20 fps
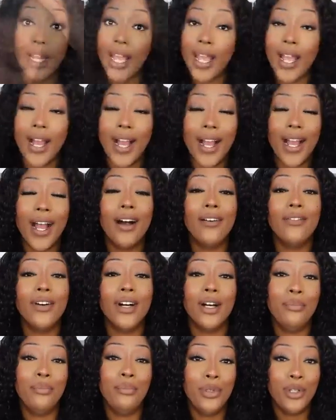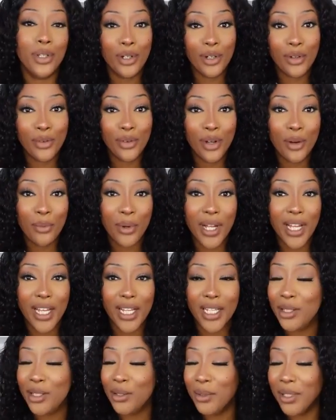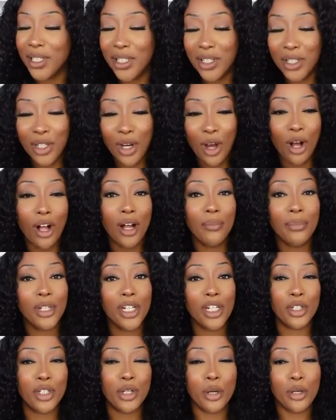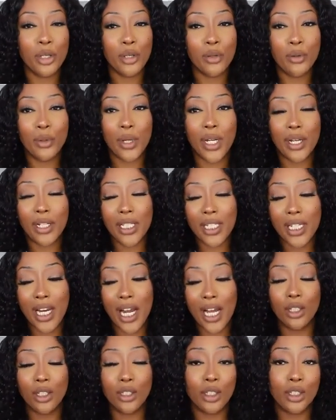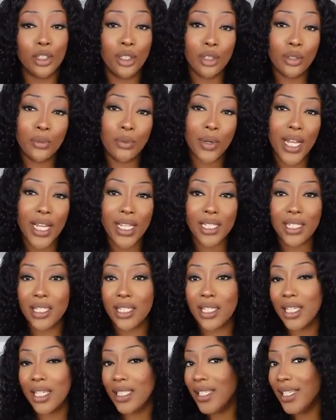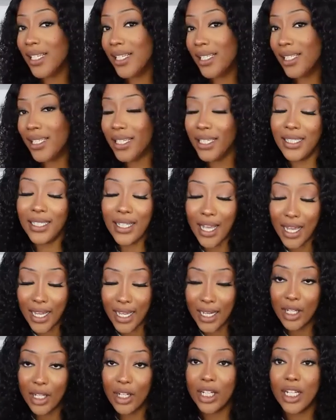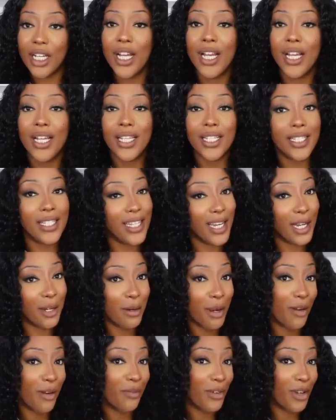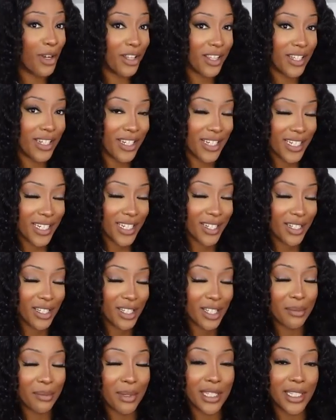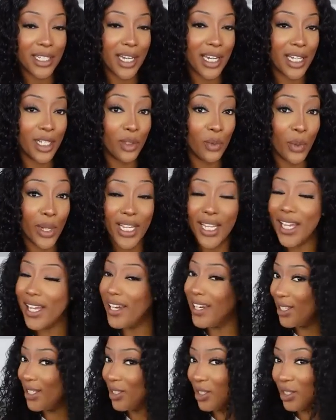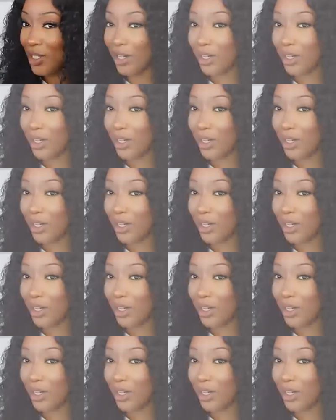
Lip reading: I have a beautiful wig to install. I'm going to show you it styled 2 ways. This is the second look. Stick around for all the details about today's wig and install.